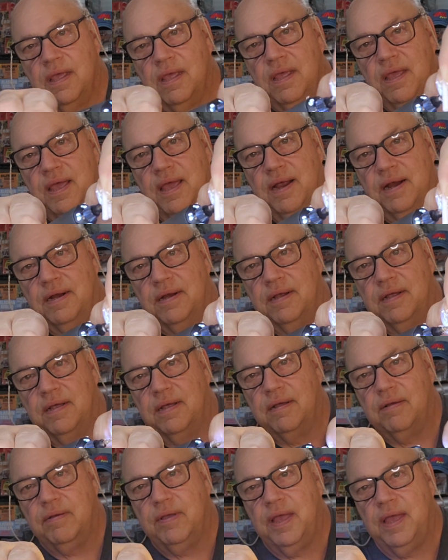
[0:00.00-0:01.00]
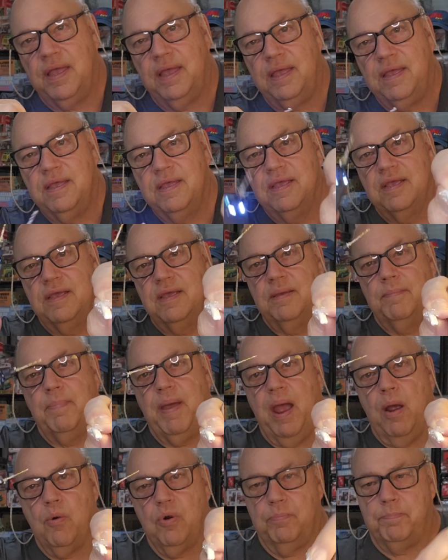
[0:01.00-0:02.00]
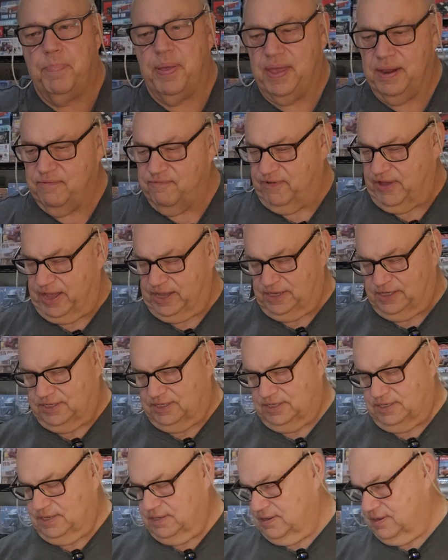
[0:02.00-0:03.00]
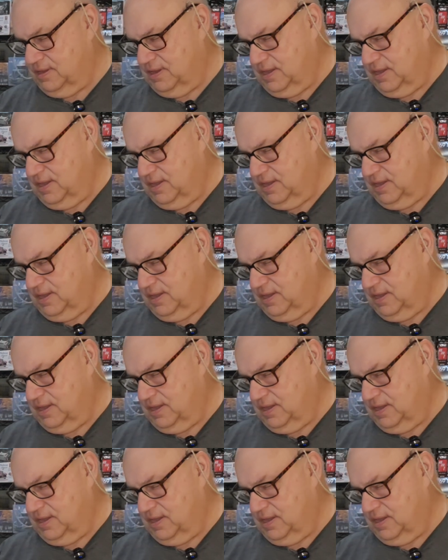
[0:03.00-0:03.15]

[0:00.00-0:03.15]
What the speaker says: there, okay. Powered pin vise.